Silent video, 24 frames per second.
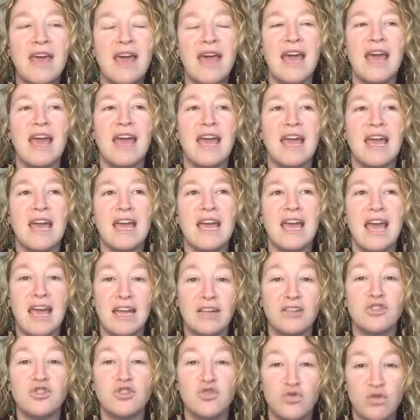a, a
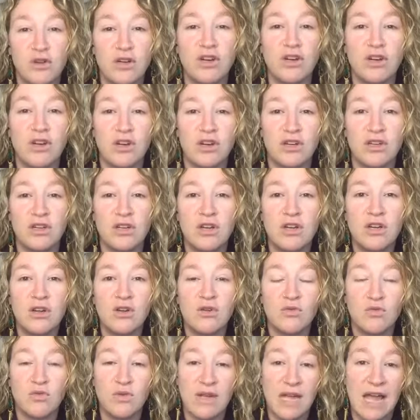triggered
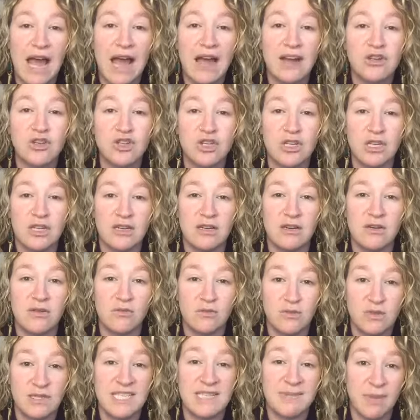reaction
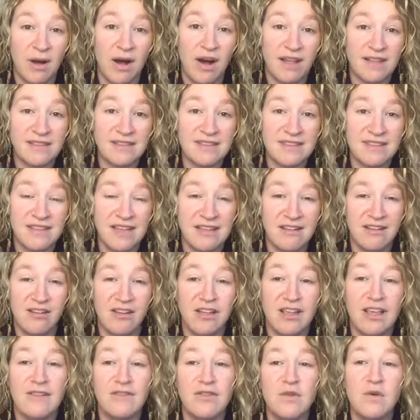response. And I'll
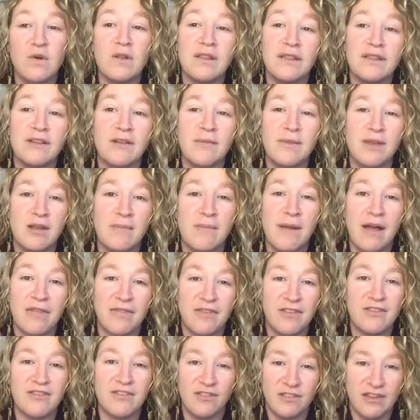give you a little bit about
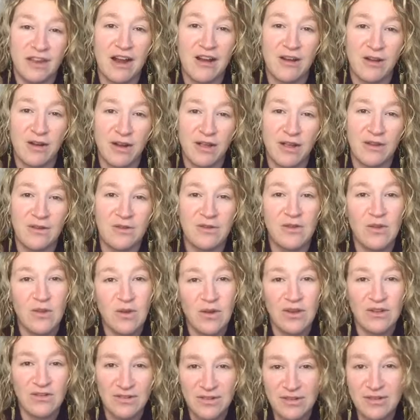the scenario so you
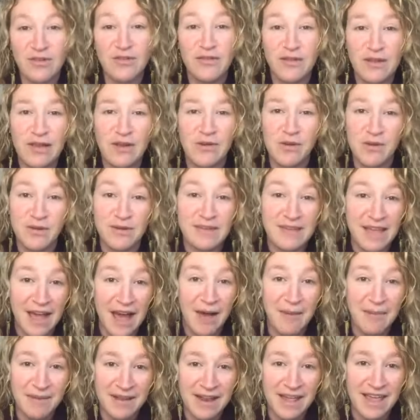can just feel what was
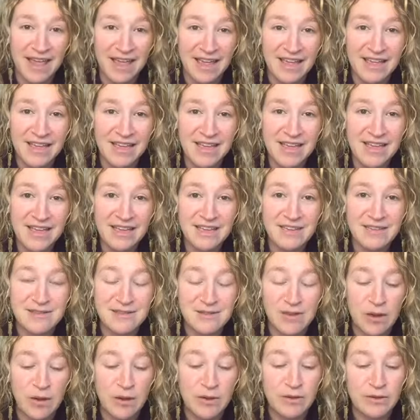happening.
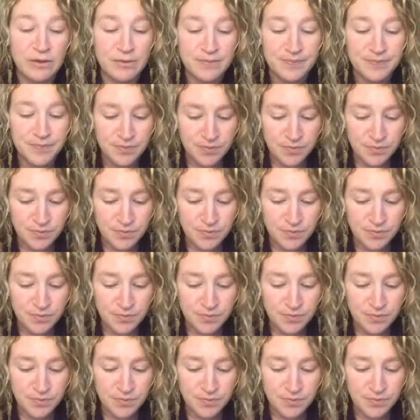So